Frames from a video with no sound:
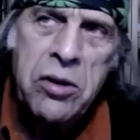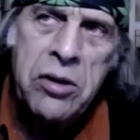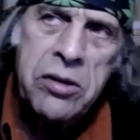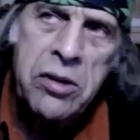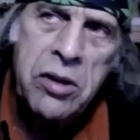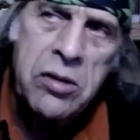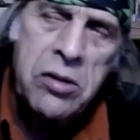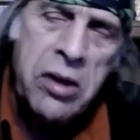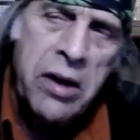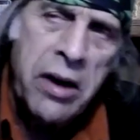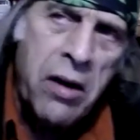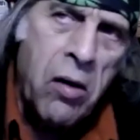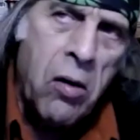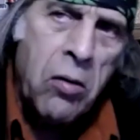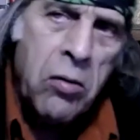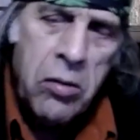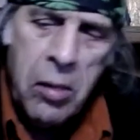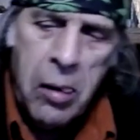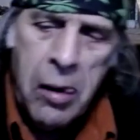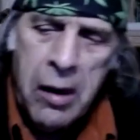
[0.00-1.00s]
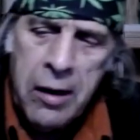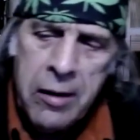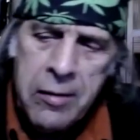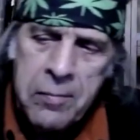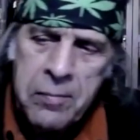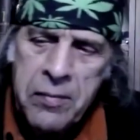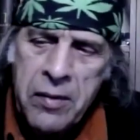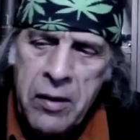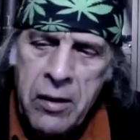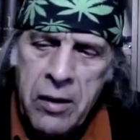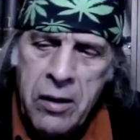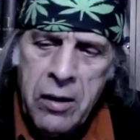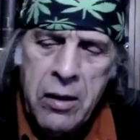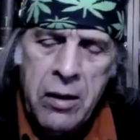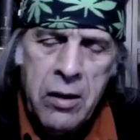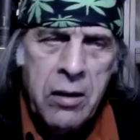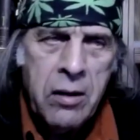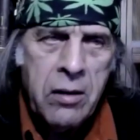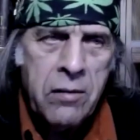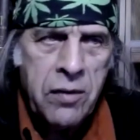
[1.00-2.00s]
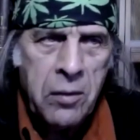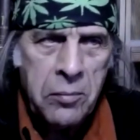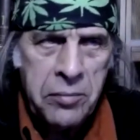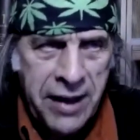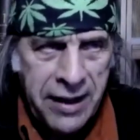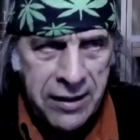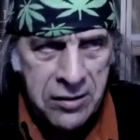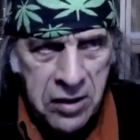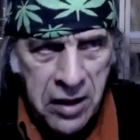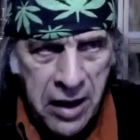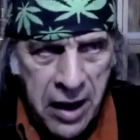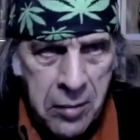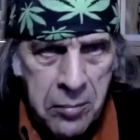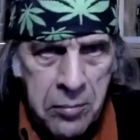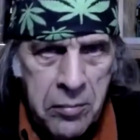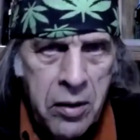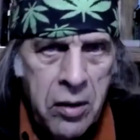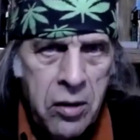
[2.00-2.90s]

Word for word: at the tarot from that time